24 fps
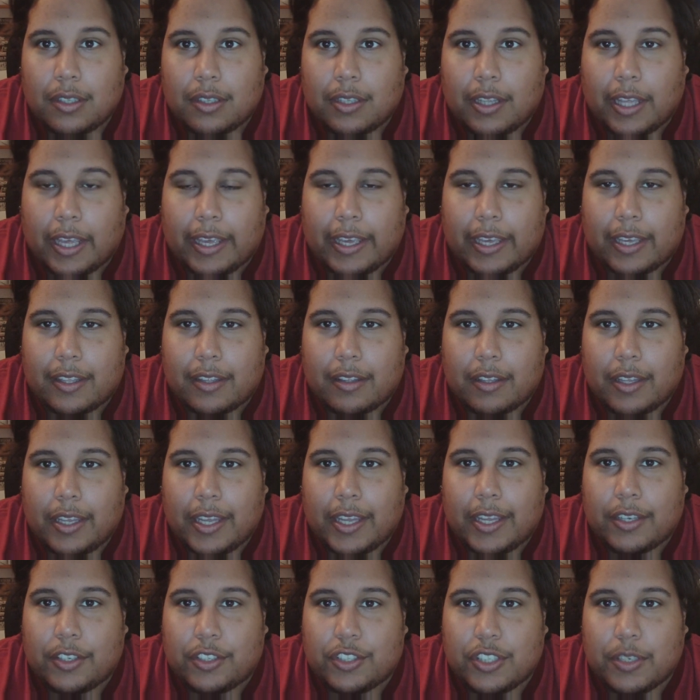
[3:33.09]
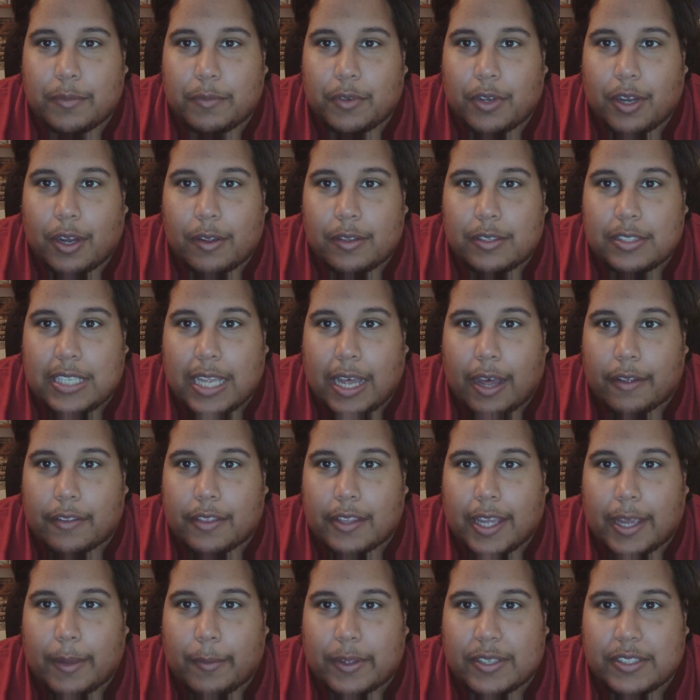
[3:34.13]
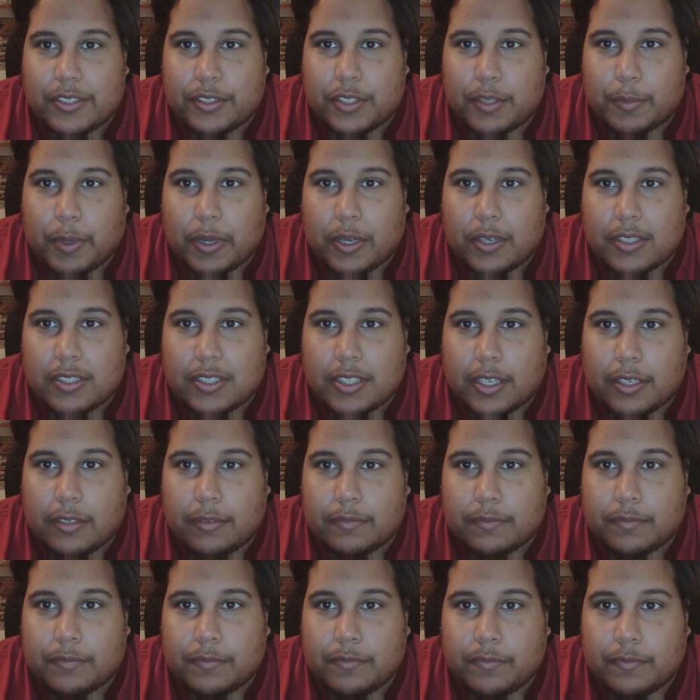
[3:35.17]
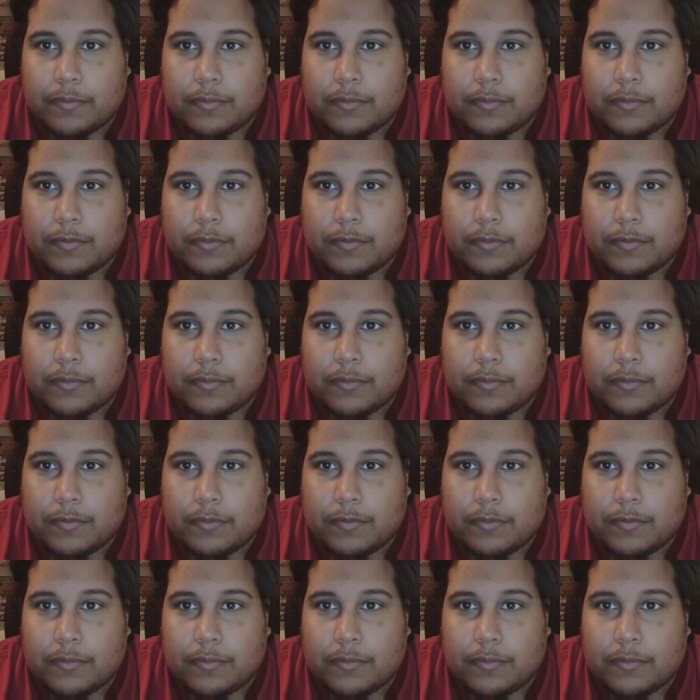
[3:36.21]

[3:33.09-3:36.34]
Like, in Jim Crow South, I wasn't a person.